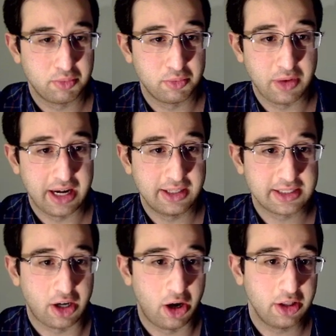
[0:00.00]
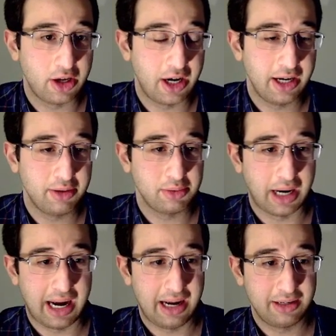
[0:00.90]
whether it's online
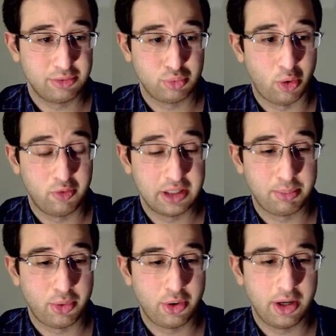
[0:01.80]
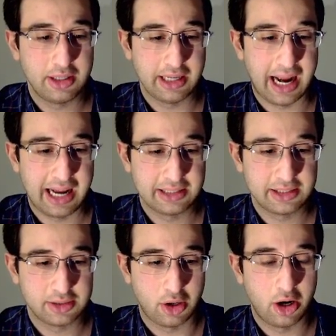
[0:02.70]
and over the board at
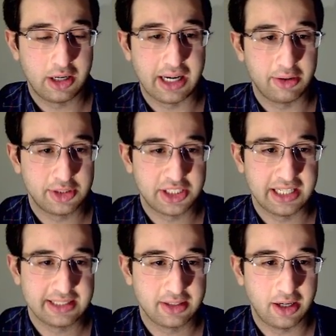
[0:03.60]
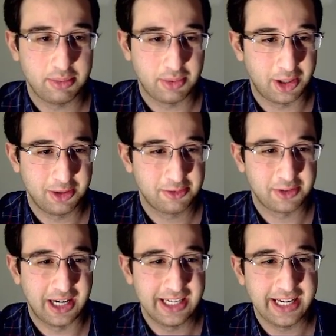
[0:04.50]
Hart House Chess Club on
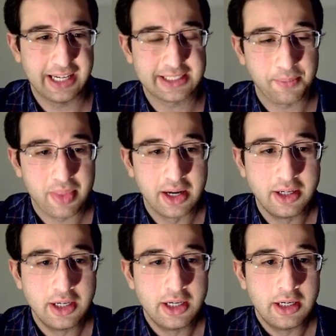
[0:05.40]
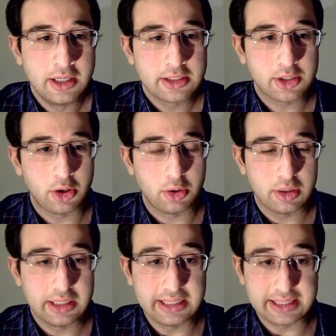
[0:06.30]
Fridays. So
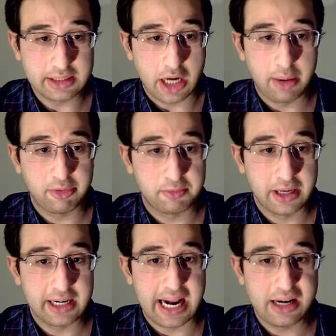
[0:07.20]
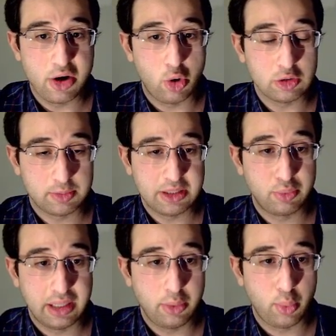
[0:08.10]
he's a type of player that knows me
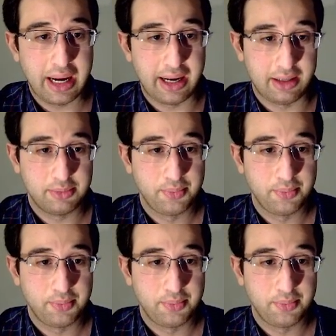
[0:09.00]
really well.